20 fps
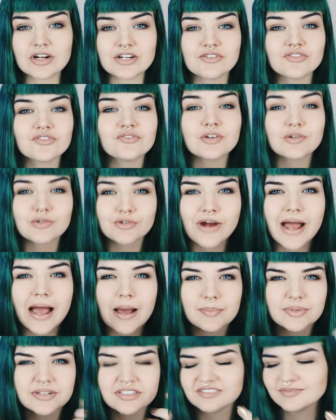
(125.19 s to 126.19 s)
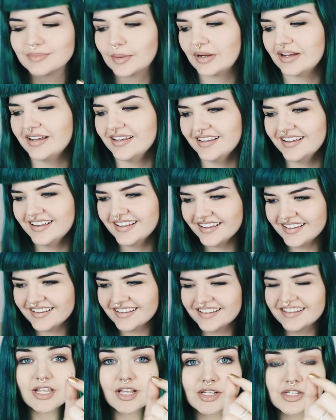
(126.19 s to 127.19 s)
You just feel trapped by
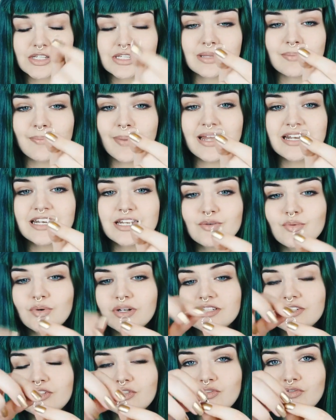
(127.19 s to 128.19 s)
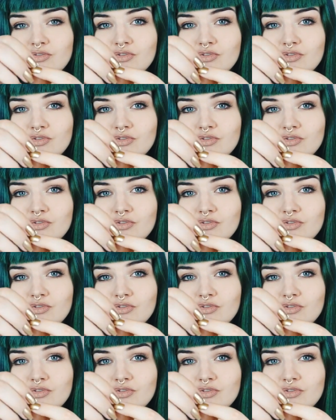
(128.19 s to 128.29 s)
it. So the bendy ones, you